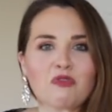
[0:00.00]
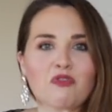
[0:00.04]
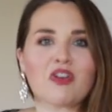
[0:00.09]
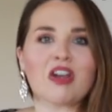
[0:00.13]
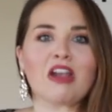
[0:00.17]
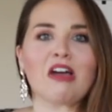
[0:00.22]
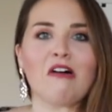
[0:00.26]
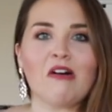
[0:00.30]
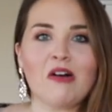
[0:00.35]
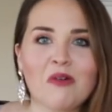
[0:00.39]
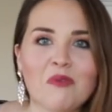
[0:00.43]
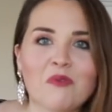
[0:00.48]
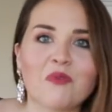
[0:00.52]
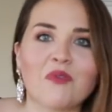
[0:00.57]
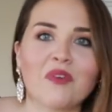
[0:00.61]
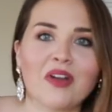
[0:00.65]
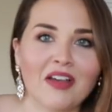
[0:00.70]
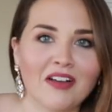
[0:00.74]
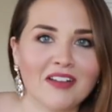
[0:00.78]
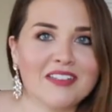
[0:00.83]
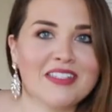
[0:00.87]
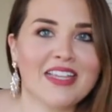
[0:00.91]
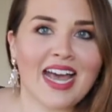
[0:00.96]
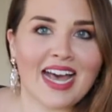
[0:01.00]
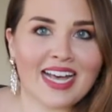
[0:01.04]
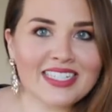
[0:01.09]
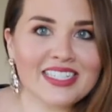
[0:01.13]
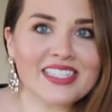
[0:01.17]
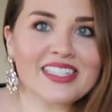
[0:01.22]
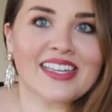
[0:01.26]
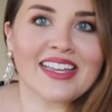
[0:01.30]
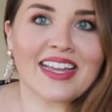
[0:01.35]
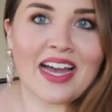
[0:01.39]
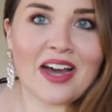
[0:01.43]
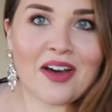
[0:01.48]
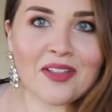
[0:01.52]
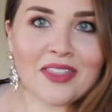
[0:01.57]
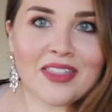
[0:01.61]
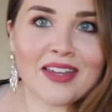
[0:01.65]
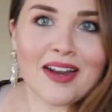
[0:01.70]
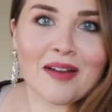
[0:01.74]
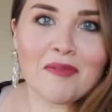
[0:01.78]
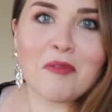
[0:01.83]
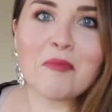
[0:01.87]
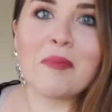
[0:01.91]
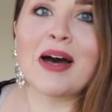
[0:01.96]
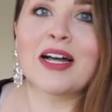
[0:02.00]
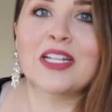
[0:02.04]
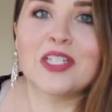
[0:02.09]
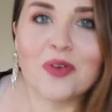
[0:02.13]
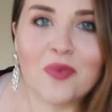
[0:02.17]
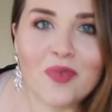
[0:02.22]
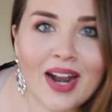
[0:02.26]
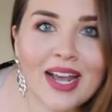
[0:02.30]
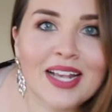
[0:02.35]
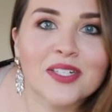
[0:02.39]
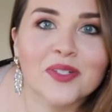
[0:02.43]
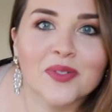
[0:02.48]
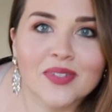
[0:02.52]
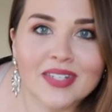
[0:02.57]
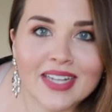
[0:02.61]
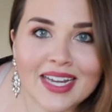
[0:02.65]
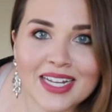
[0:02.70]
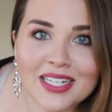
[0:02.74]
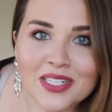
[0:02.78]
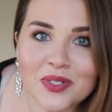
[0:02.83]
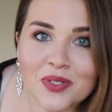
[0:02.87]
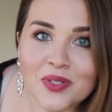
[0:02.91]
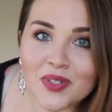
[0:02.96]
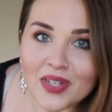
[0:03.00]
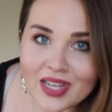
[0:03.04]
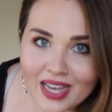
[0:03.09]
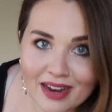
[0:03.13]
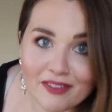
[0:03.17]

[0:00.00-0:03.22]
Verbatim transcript: real dazzling out there. I'm about to razzle dazzle